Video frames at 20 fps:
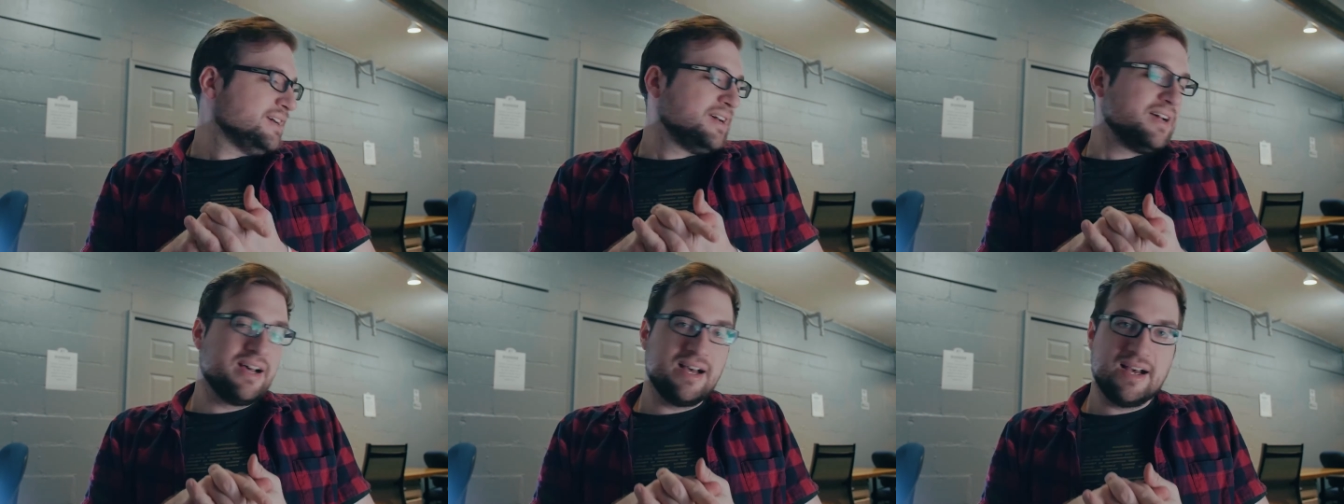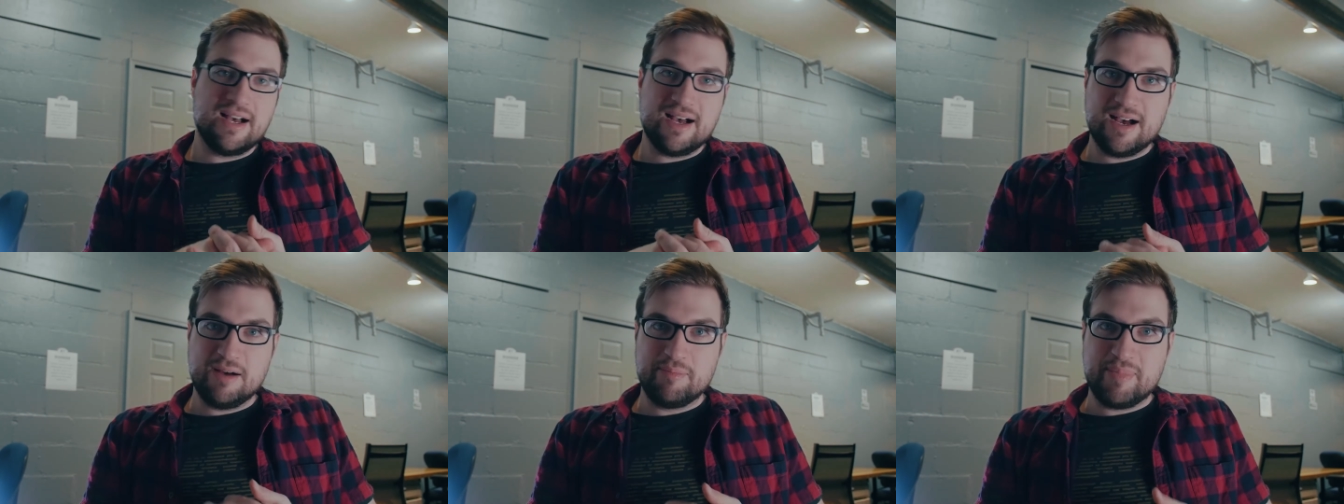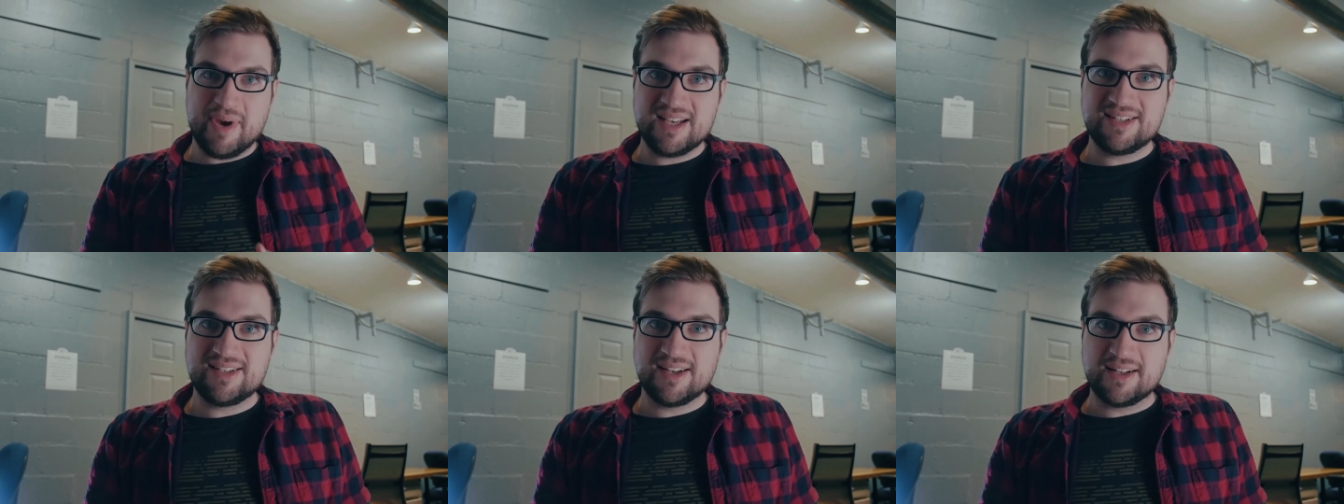uh,
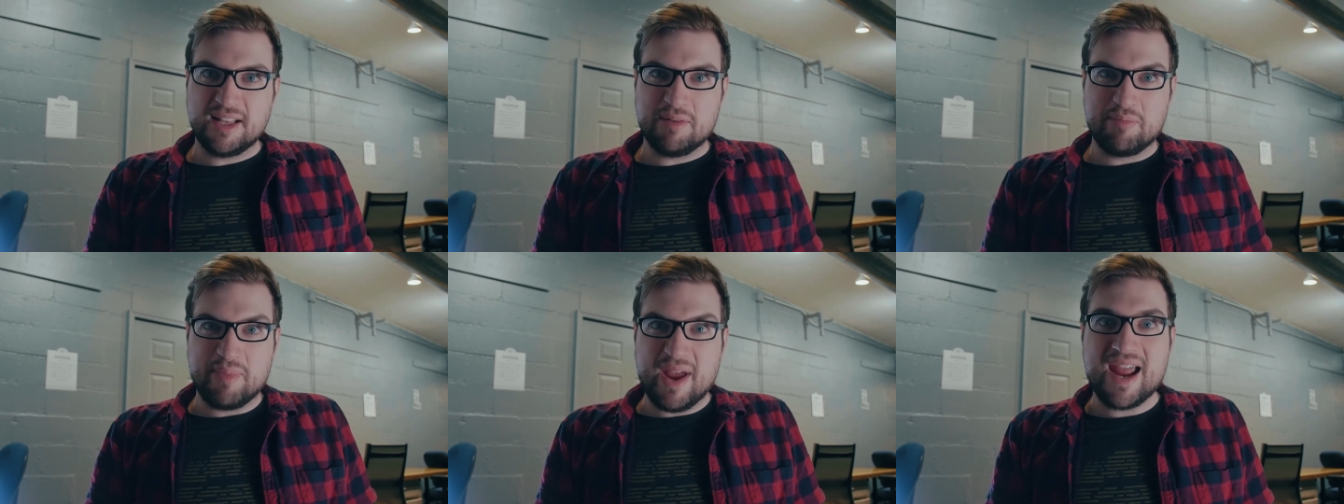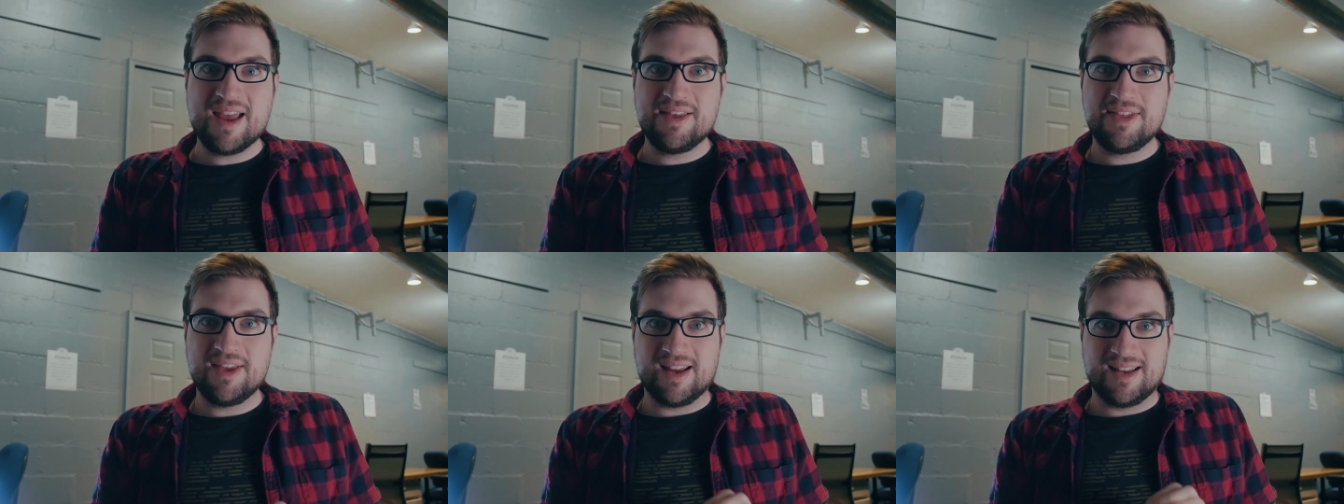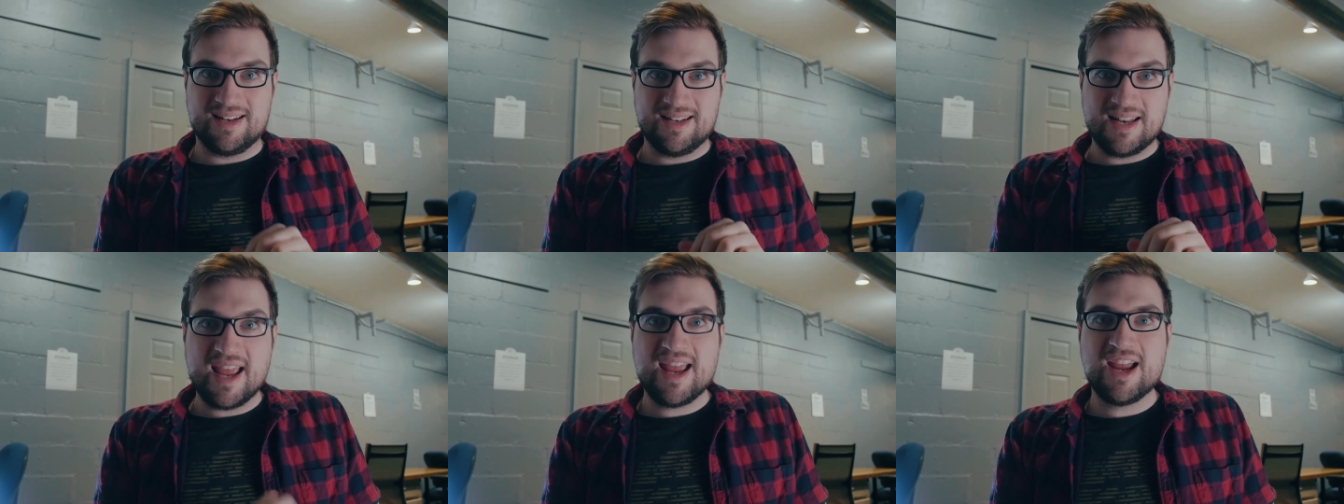basically bathing
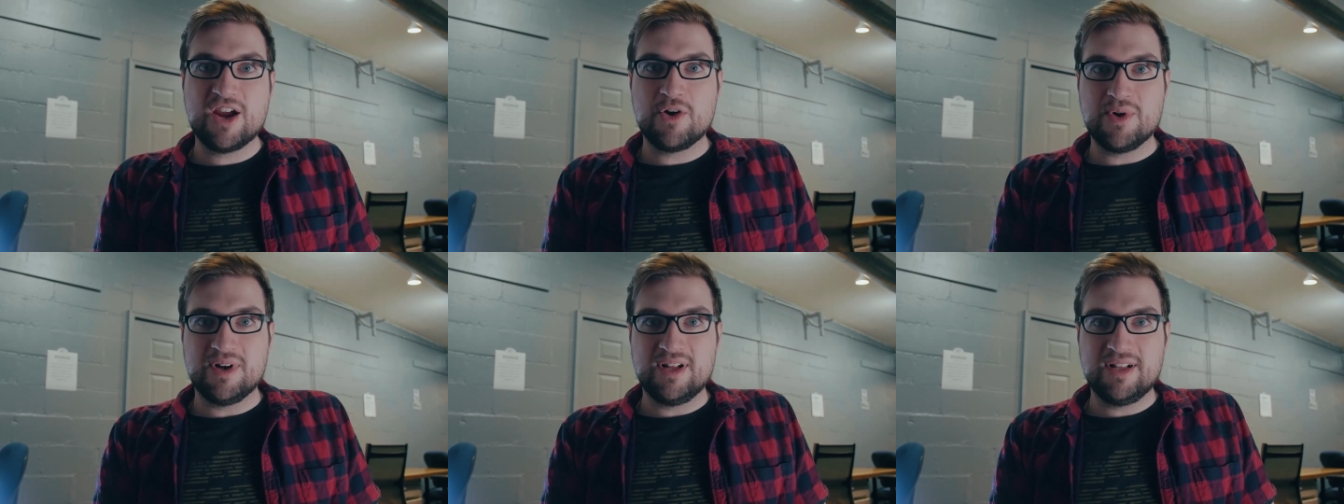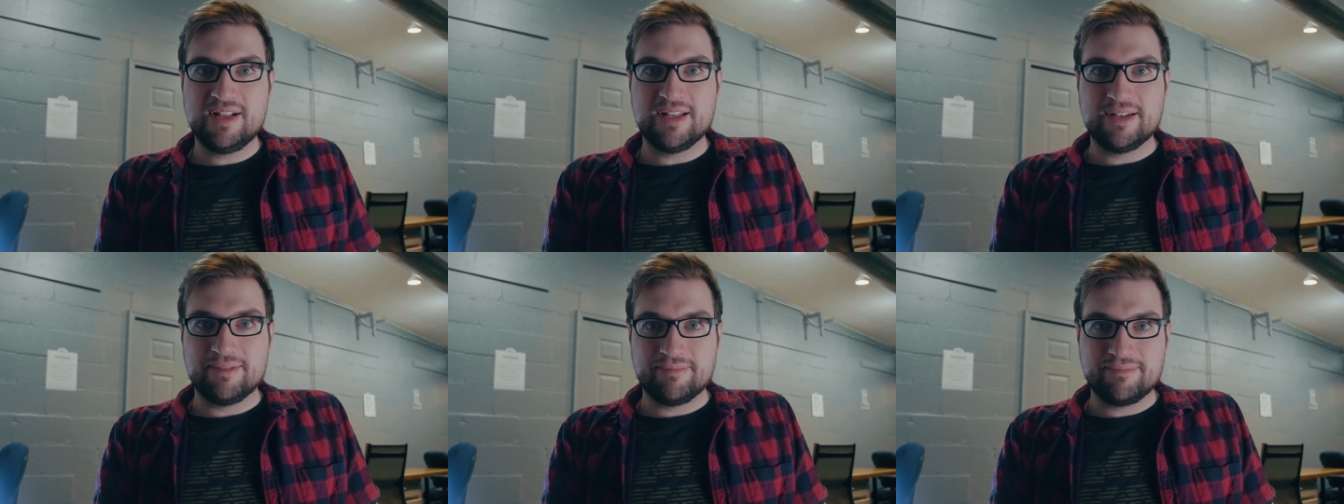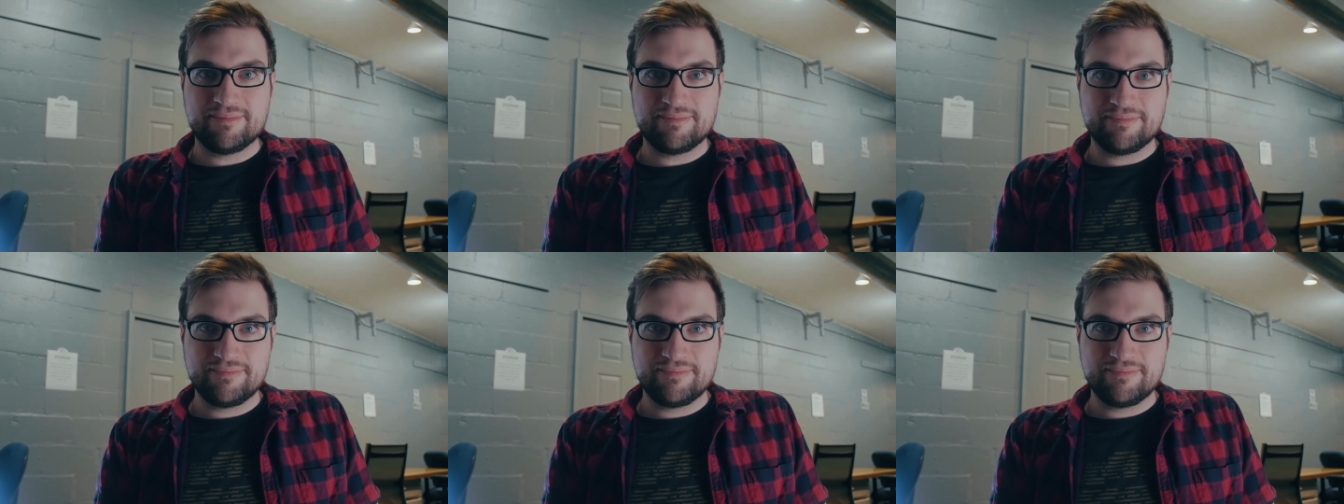in DayQuil and